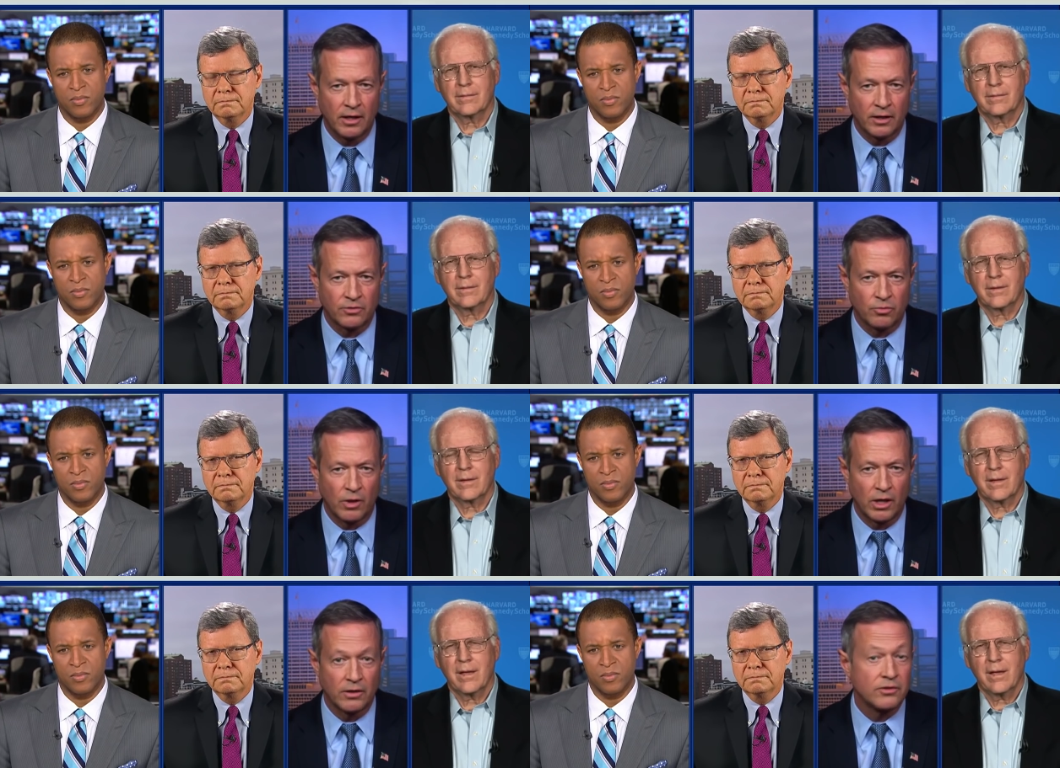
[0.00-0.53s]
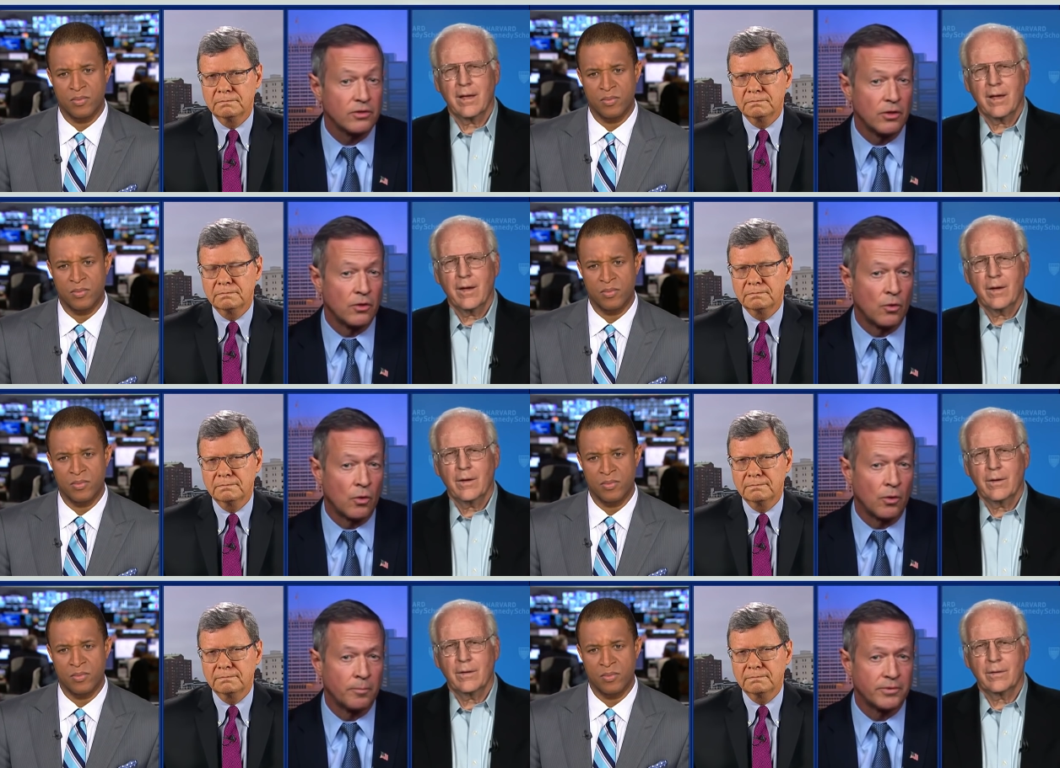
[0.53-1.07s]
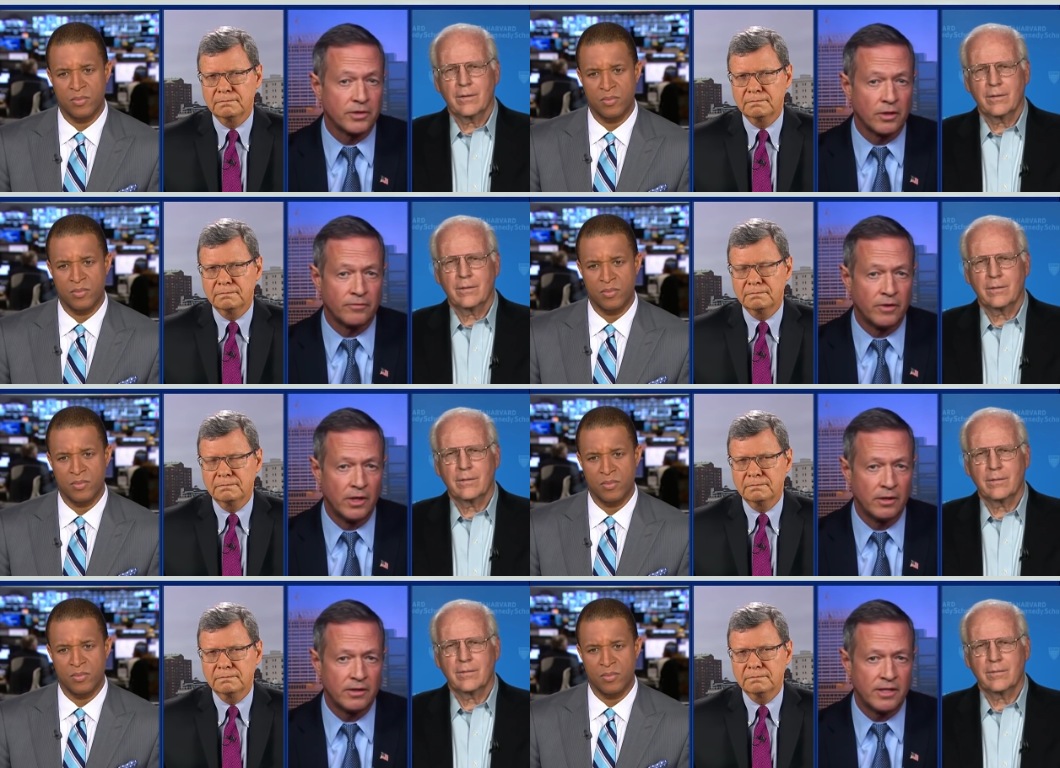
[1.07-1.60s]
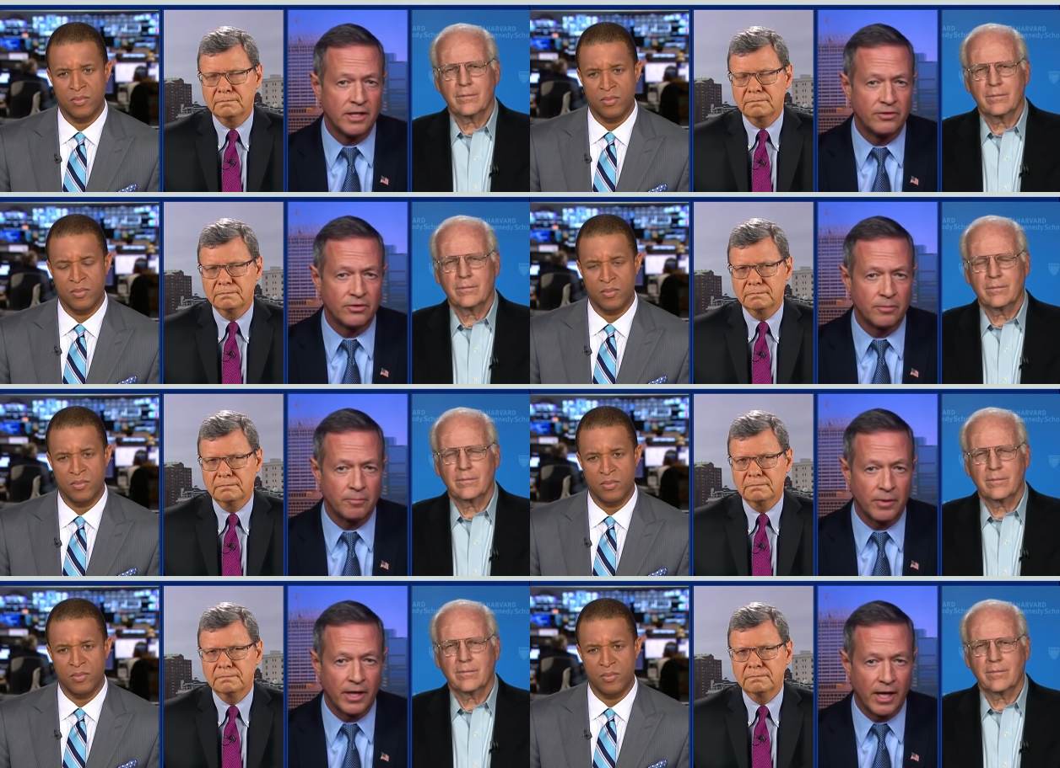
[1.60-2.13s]
Speaker 1: as well as the norms of
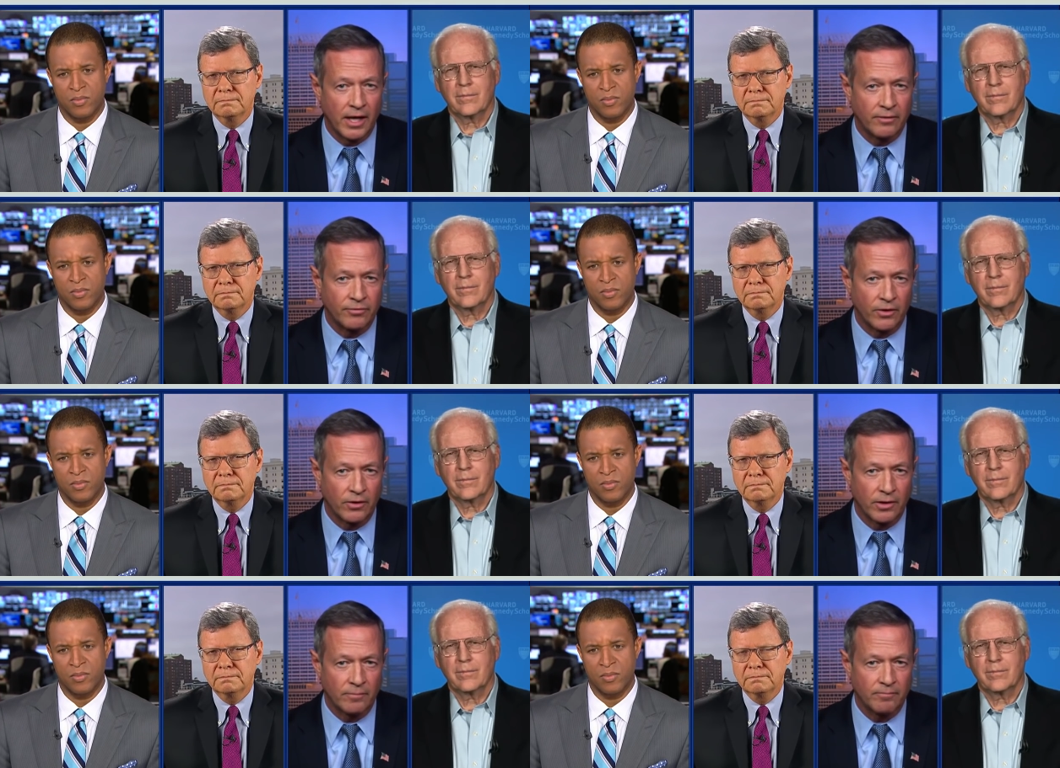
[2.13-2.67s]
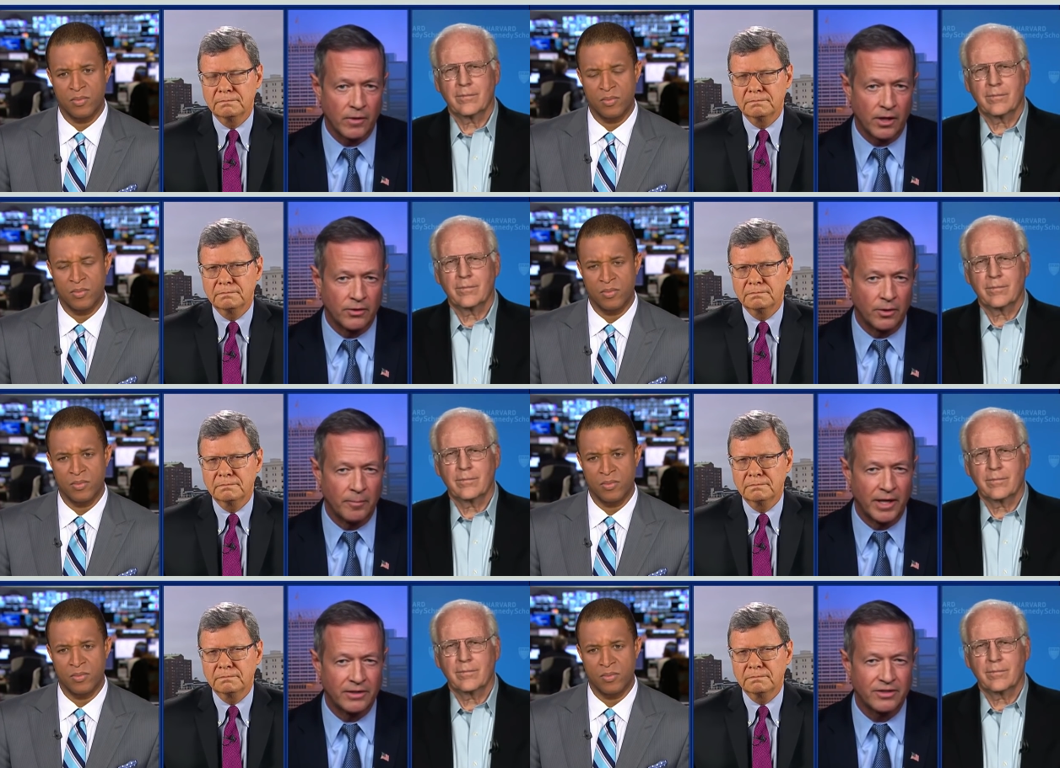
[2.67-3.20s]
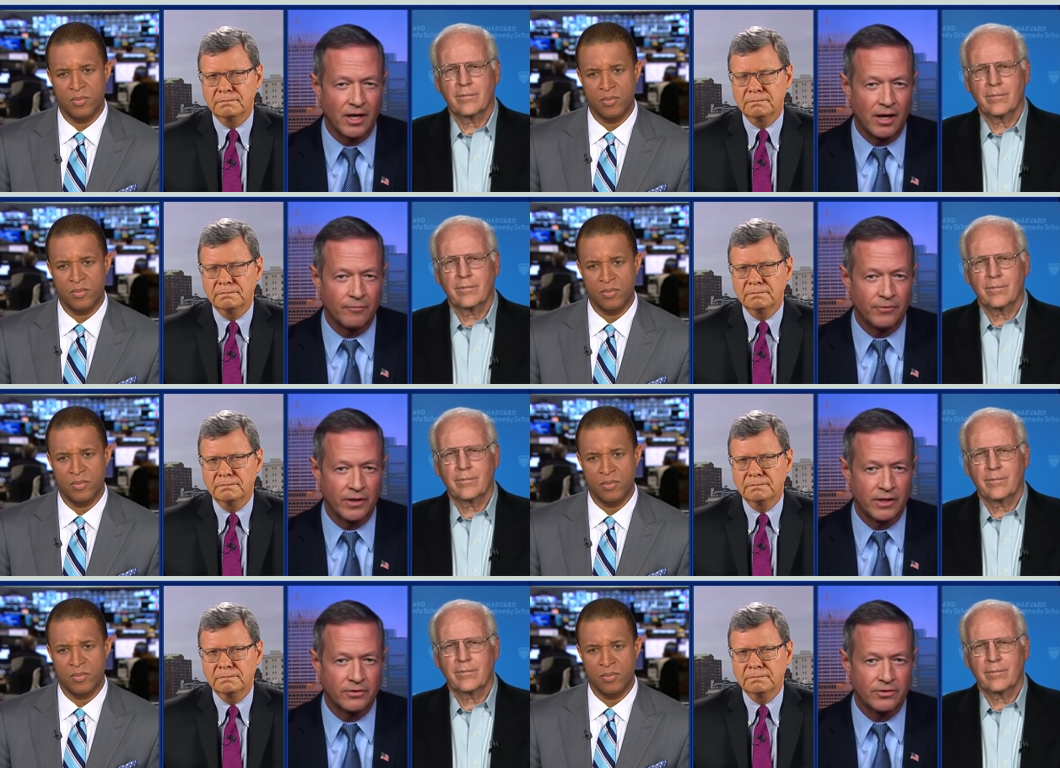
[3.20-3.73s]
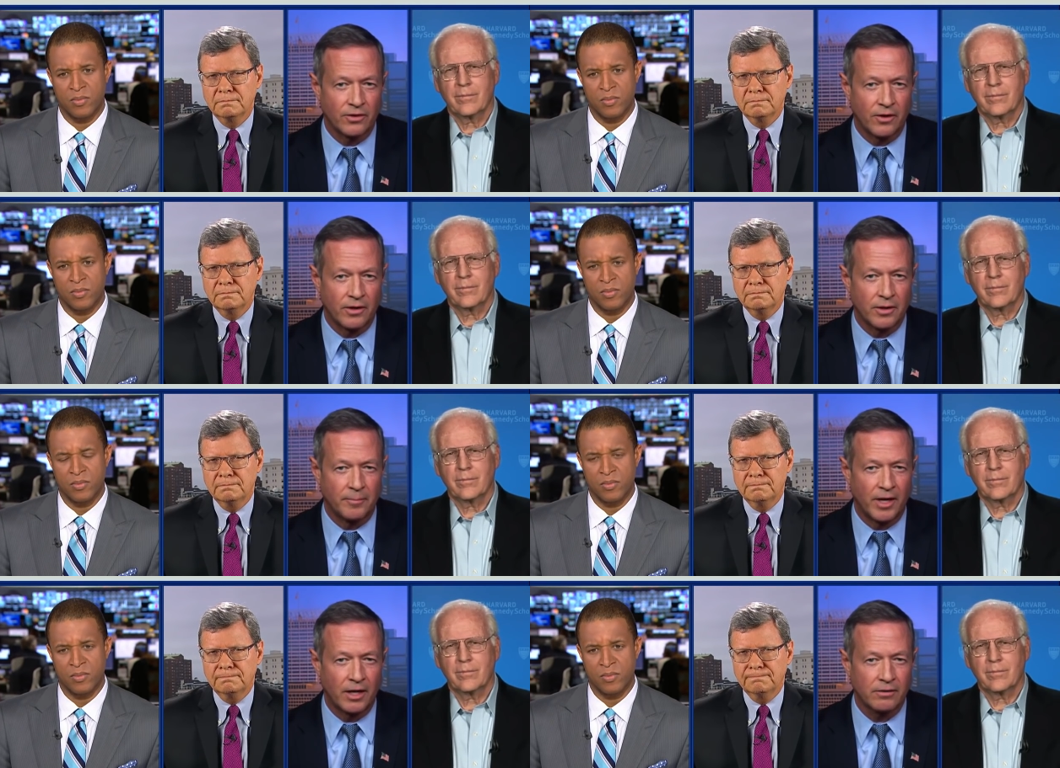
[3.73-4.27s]
decent behavior and undermines confidence in our
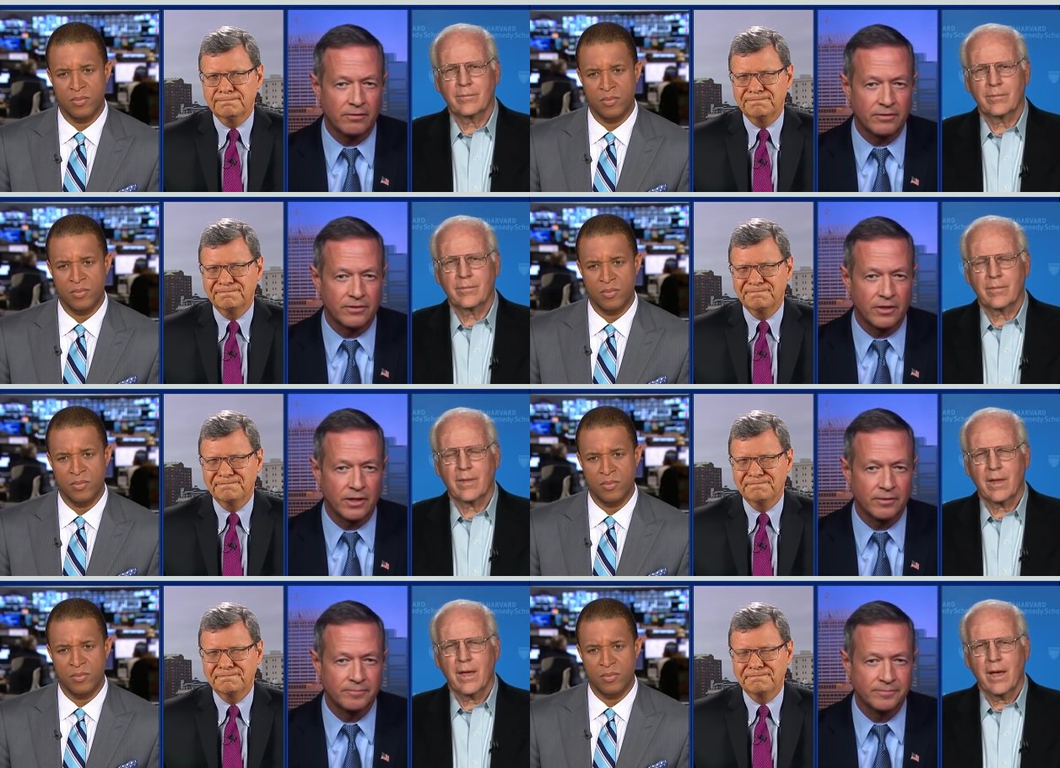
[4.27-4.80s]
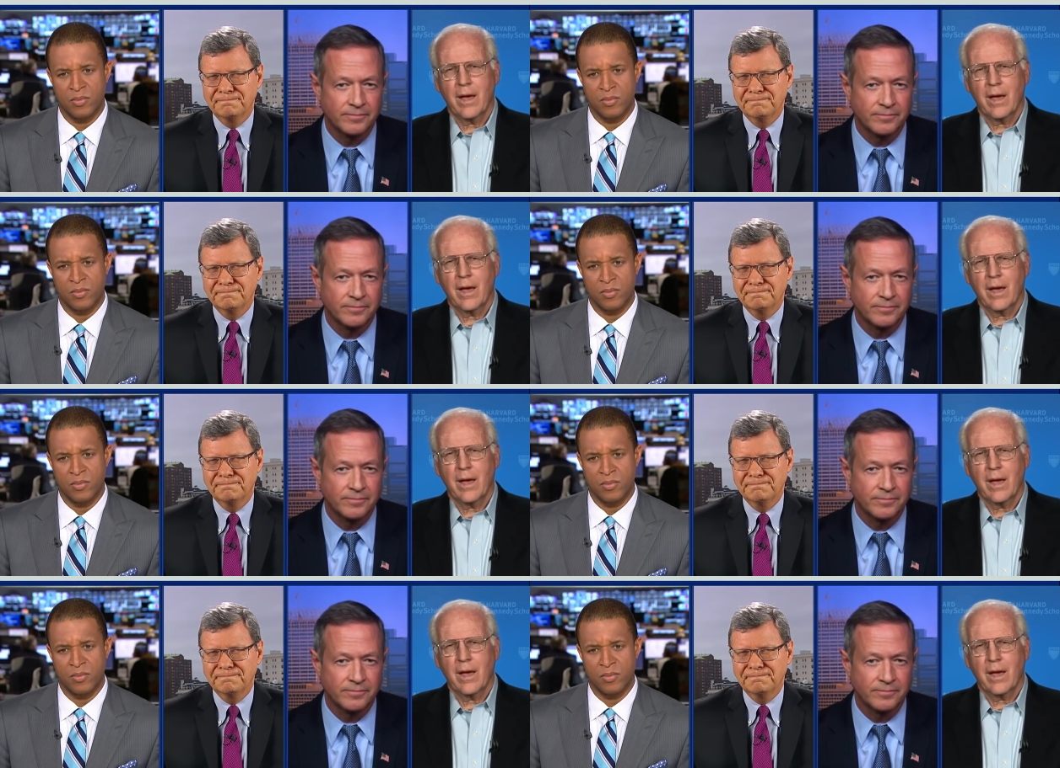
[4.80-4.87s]
democracy.